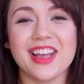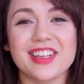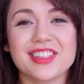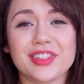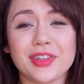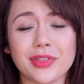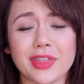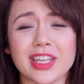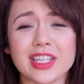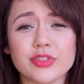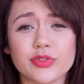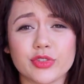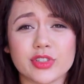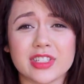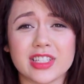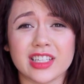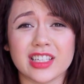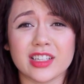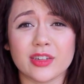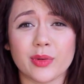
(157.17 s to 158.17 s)
So thanks for
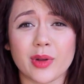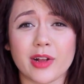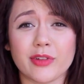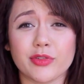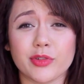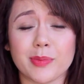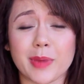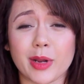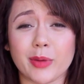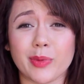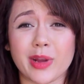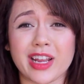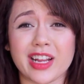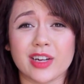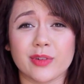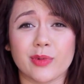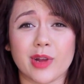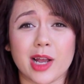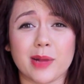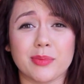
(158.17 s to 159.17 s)
sticking around for my
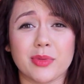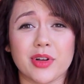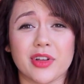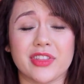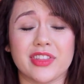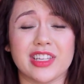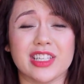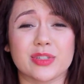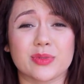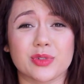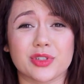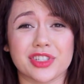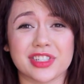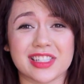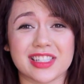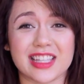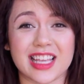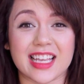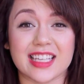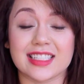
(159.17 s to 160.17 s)
rant and ramble and these were
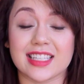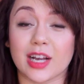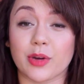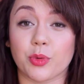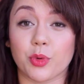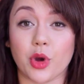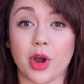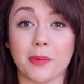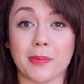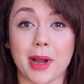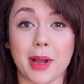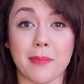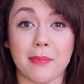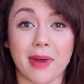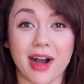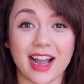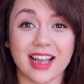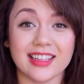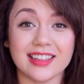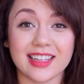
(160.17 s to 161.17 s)
just things that were on my
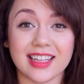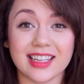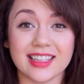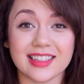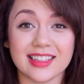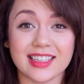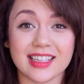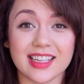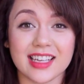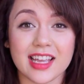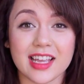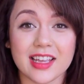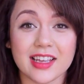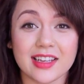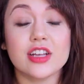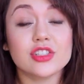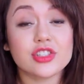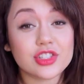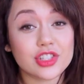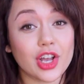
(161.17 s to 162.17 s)
mind lately.
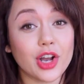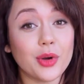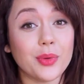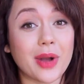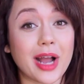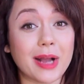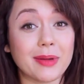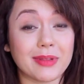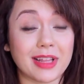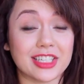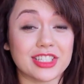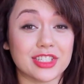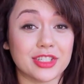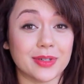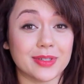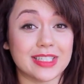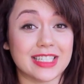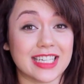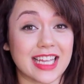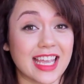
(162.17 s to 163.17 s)
So what I'd like to
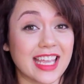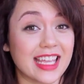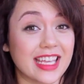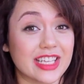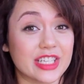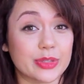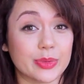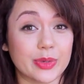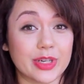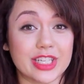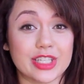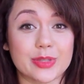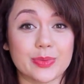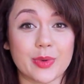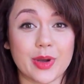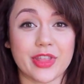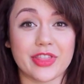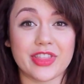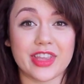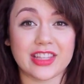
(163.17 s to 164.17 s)
know today is what is
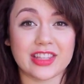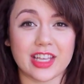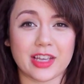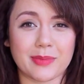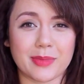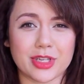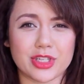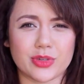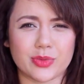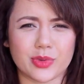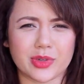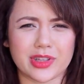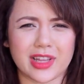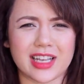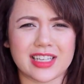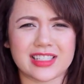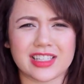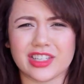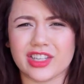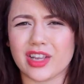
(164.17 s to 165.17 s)
one thing that made you
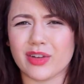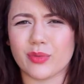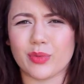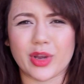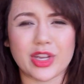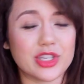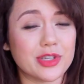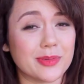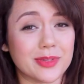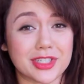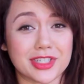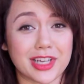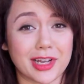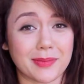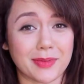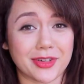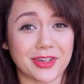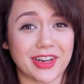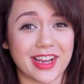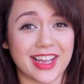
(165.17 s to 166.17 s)
realize that you have way too much
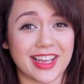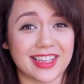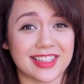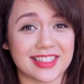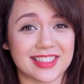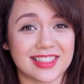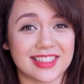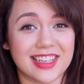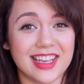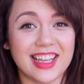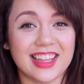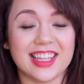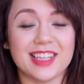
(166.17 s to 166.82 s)
time on your hands?